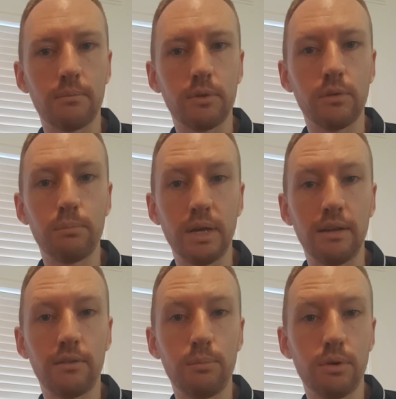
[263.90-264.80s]
your
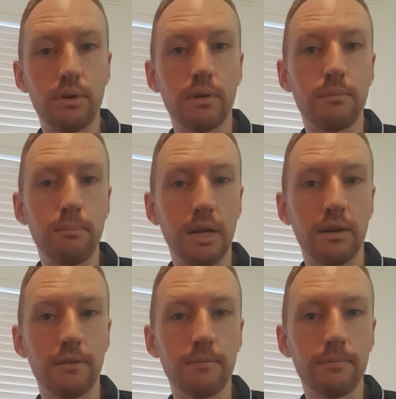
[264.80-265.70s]
beats per minute.
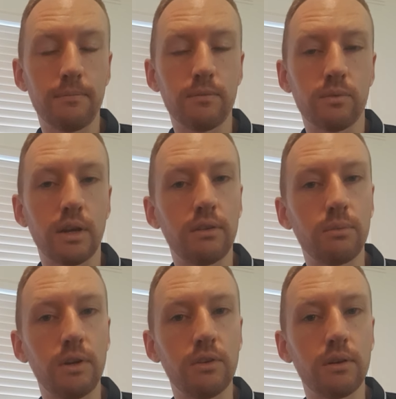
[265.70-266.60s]
The reason
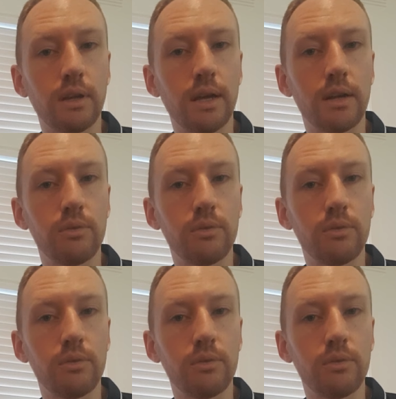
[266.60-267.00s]
we don't count